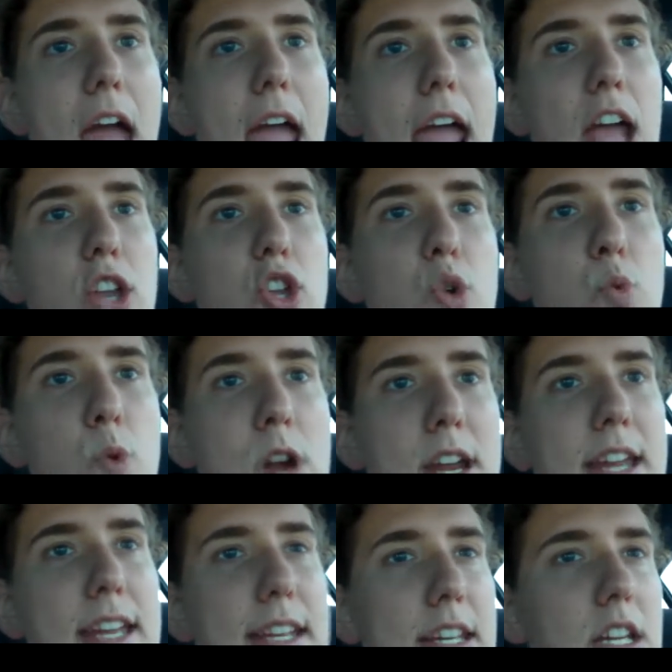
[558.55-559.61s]
and you
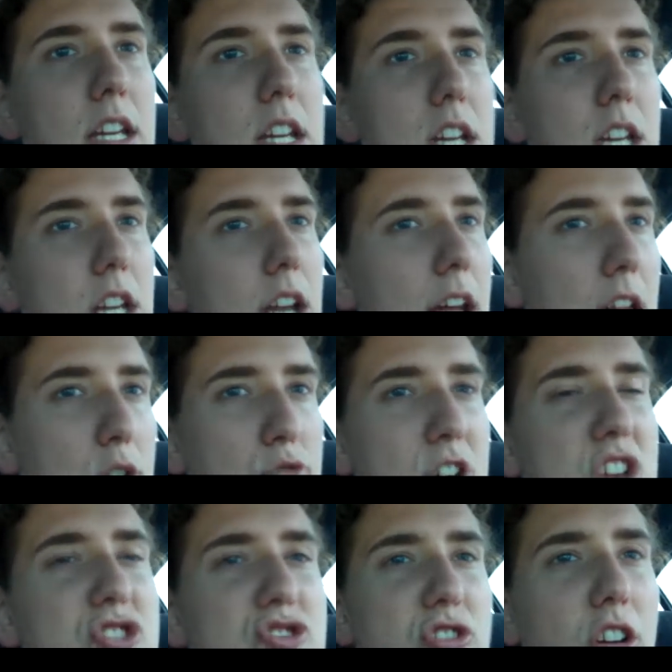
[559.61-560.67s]
work at, at a
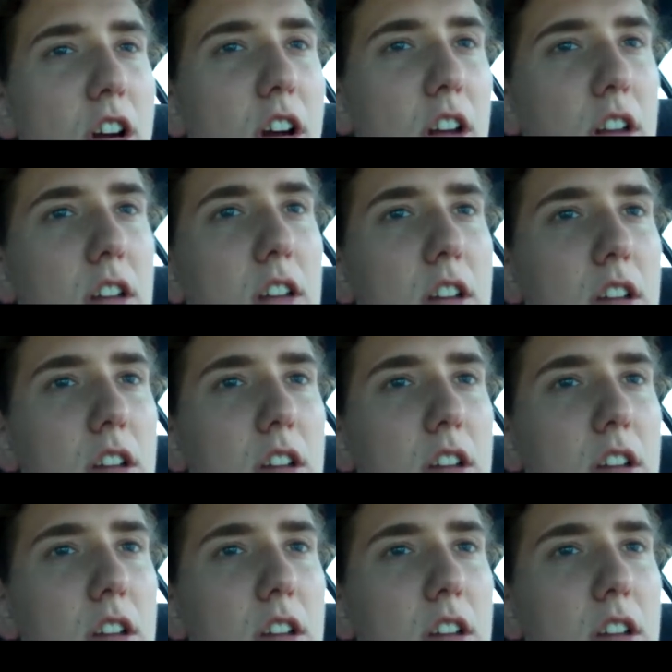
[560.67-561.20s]
restaurant